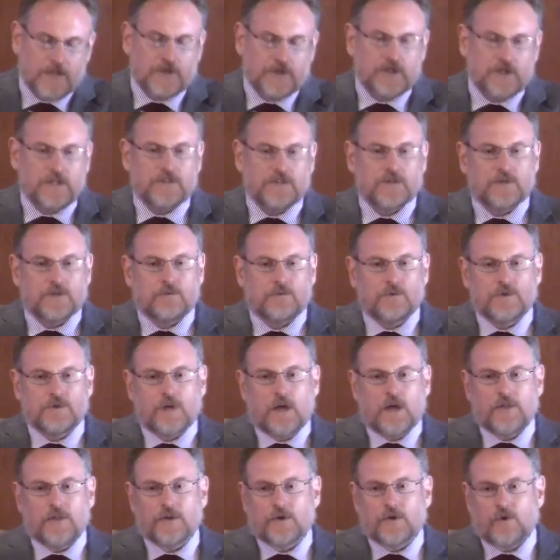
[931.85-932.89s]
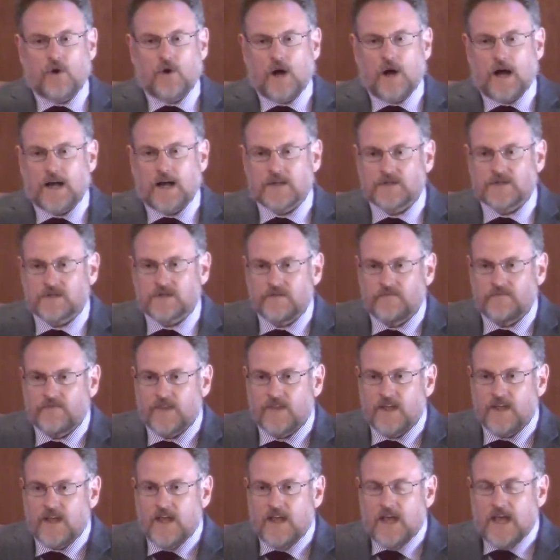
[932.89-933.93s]
why Jesus was on the cross,
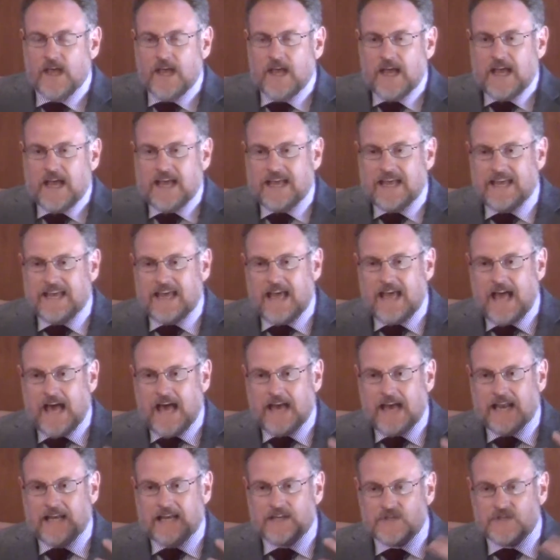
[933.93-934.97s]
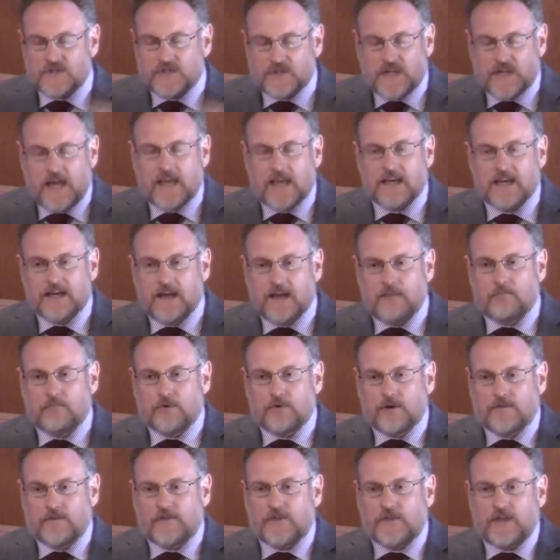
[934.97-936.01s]
he had a set
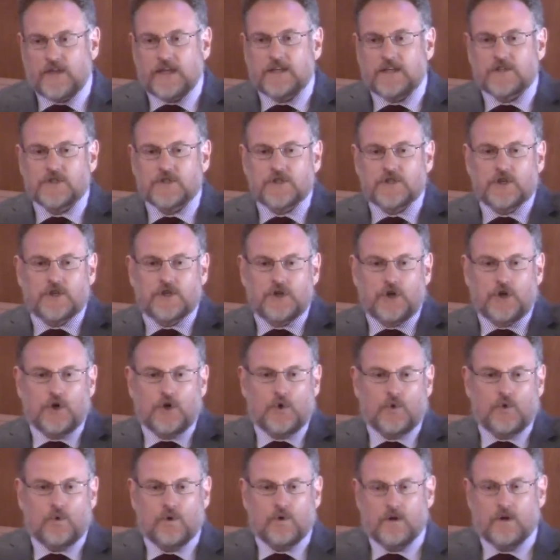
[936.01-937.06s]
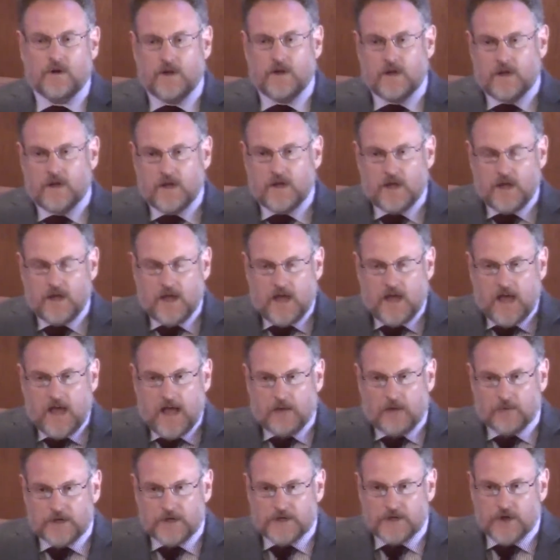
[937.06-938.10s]
number of things to do.
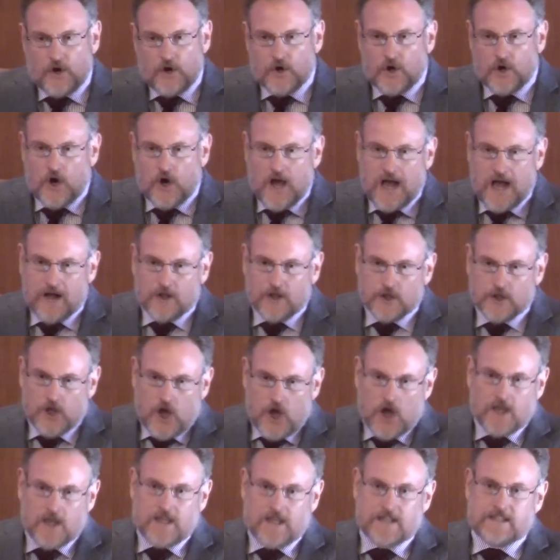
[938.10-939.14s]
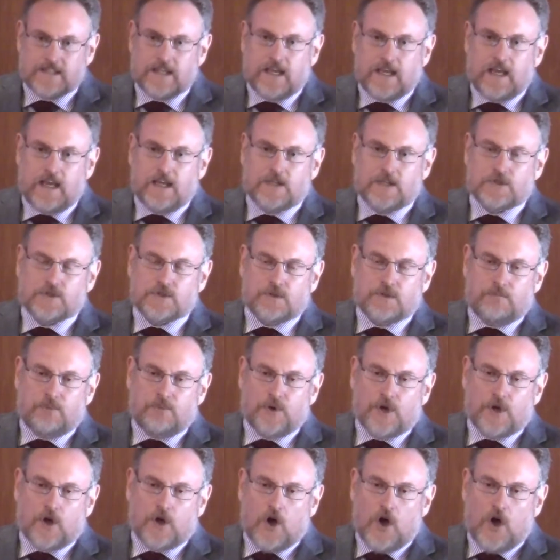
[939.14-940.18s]
And we don't know how long it takes to
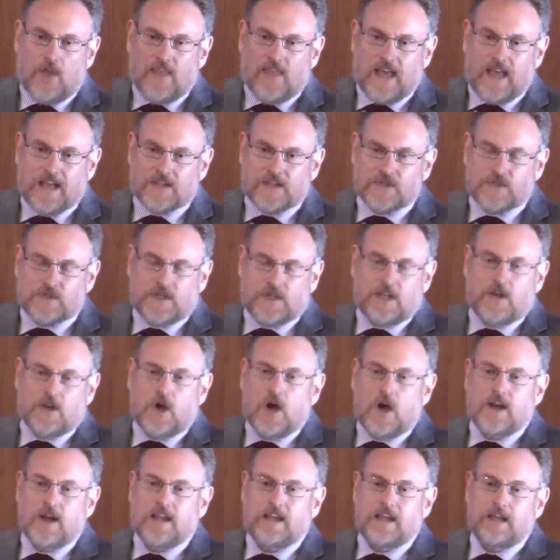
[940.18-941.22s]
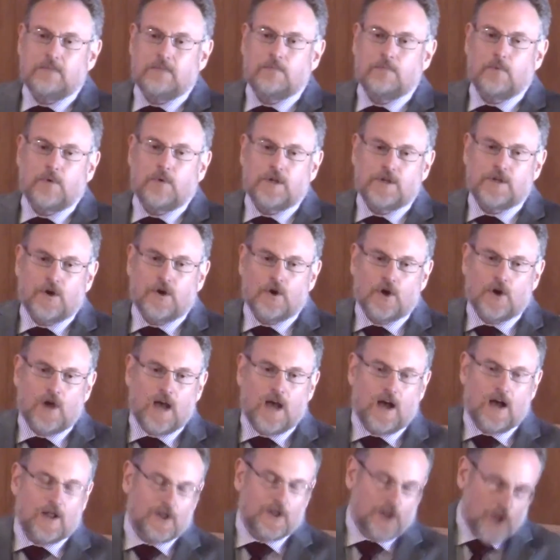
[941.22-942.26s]
put all that sin on him, and we don't know
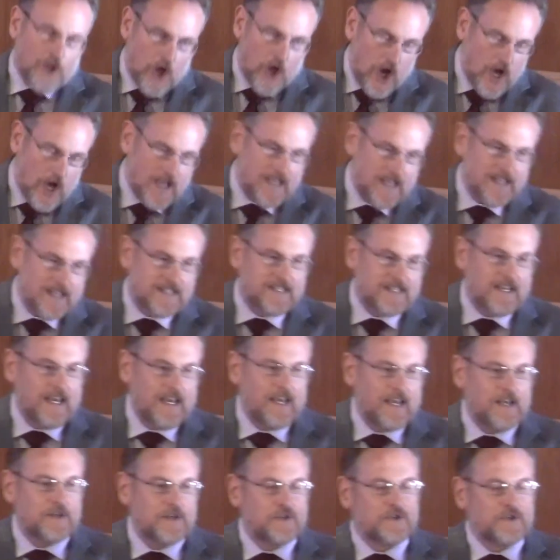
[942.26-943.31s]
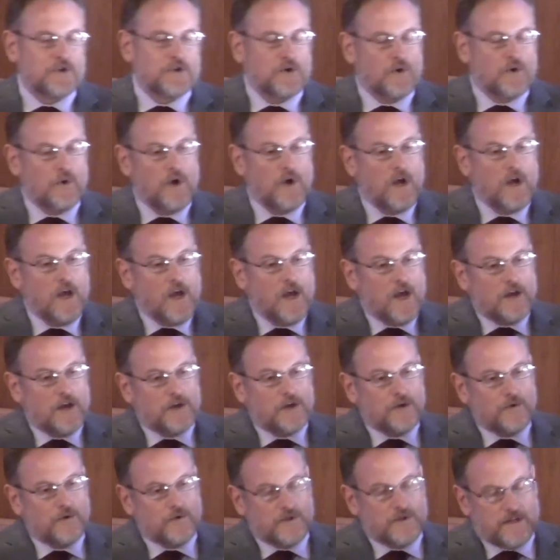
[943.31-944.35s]
how long it takes to,
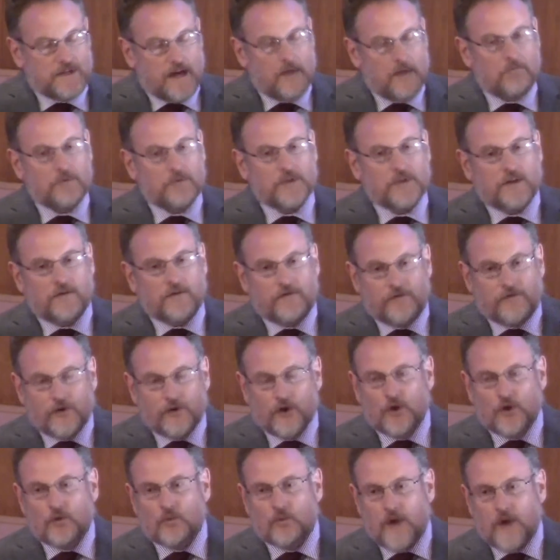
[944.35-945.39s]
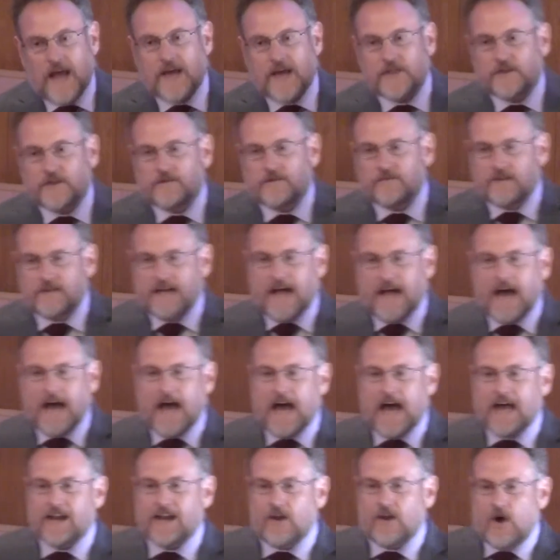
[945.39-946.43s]
to dump the full wrath of
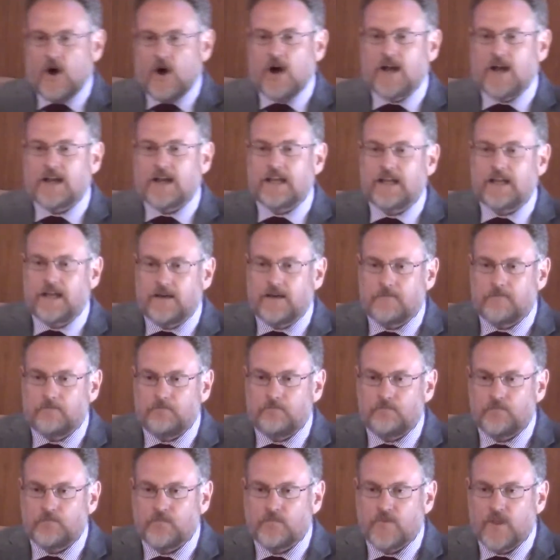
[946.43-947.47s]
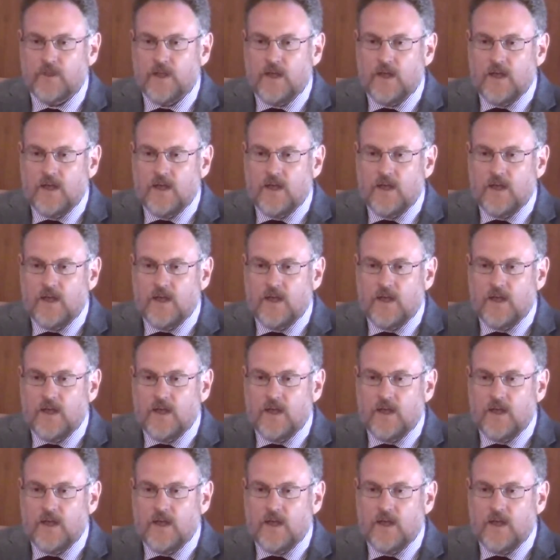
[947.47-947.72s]
God on him.